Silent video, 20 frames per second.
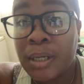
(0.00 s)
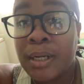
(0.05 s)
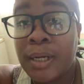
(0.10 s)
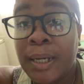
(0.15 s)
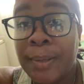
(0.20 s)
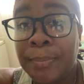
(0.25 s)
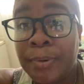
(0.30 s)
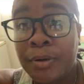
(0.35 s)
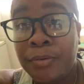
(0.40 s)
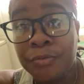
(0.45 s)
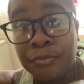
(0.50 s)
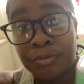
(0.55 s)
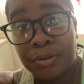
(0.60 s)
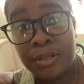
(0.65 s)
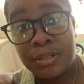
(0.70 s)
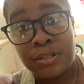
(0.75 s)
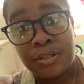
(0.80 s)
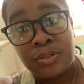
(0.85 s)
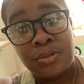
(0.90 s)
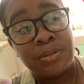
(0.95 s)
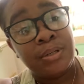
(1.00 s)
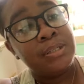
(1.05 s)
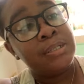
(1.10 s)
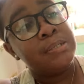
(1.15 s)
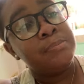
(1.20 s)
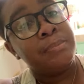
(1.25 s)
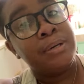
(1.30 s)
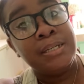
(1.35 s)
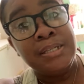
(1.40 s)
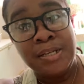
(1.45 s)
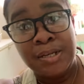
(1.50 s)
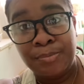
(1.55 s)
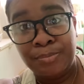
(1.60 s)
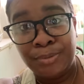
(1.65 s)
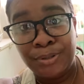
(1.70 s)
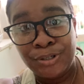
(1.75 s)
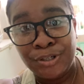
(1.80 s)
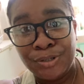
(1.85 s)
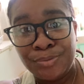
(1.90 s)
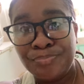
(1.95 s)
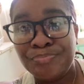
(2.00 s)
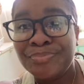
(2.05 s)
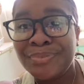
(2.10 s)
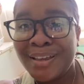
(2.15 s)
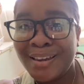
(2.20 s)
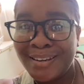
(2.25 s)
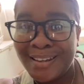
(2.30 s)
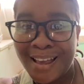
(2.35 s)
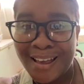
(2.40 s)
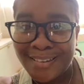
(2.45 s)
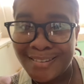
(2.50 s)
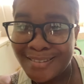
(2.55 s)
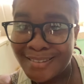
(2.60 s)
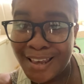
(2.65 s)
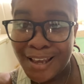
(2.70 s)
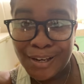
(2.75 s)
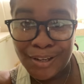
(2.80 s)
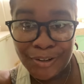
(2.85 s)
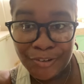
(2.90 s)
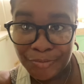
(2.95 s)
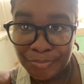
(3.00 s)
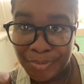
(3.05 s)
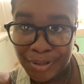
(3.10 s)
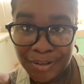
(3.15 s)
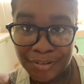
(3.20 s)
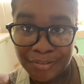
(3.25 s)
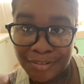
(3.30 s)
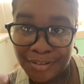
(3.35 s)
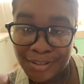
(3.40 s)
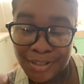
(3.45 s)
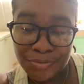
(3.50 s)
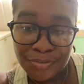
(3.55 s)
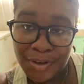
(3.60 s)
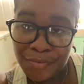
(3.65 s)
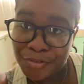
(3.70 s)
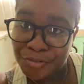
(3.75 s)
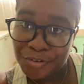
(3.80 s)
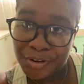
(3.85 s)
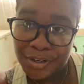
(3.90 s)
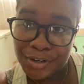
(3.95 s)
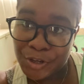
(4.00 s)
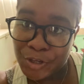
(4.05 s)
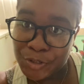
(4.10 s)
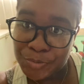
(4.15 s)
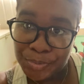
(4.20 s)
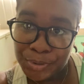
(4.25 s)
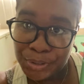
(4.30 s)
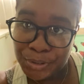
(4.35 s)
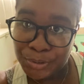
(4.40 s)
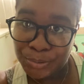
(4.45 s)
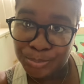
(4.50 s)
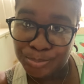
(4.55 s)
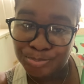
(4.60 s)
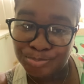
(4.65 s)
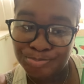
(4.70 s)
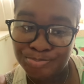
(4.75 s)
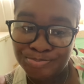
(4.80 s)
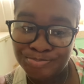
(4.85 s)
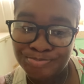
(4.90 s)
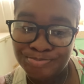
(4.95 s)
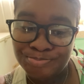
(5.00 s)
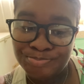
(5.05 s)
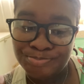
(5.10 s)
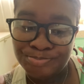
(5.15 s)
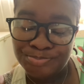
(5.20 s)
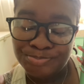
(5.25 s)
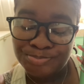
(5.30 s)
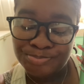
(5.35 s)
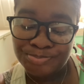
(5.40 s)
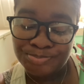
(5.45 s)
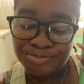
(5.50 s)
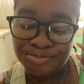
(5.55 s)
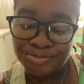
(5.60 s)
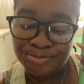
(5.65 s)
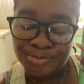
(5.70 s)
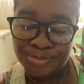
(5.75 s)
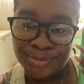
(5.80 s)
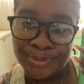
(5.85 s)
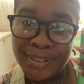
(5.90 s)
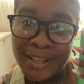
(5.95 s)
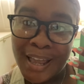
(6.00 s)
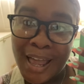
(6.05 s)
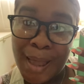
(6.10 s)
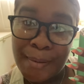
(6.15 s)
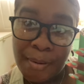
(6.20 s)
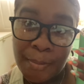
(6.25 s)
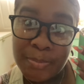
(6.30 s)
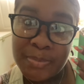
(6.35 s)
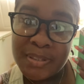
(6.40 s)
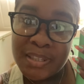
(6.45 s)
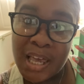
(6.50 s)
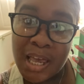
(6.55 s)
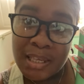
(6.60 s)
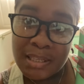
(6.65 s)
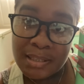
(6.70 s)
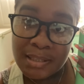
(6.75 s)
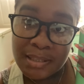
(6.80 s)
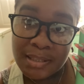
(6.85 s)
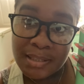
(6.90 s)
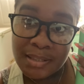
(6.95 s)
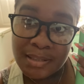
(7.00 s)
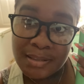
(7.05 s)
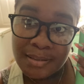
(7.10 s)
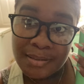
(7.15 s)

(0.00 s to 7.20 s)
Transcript: cup of green tea. So this is my tumbler, and yes, I love mint green. If you haven't realized by now, I'm obsessed.